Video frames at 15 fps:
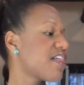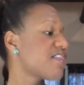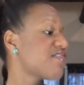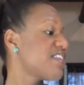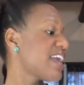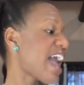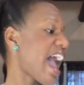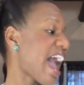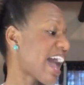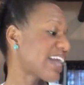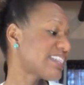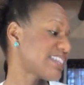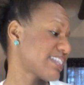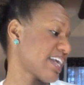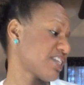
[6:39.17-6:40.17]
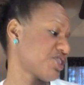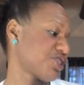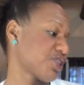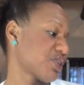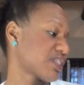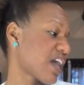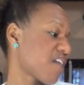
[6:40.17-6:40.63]
The
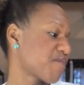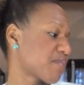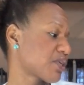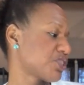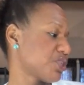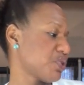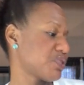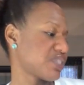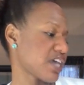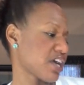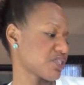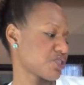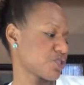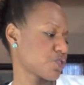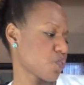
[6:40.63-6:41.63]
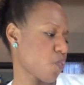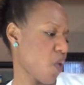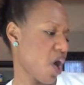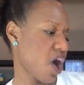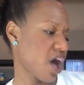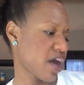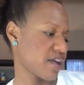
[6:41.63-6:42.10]
ancestors have produced a
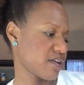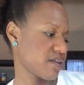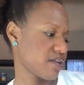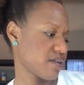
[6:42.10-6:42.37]
swan.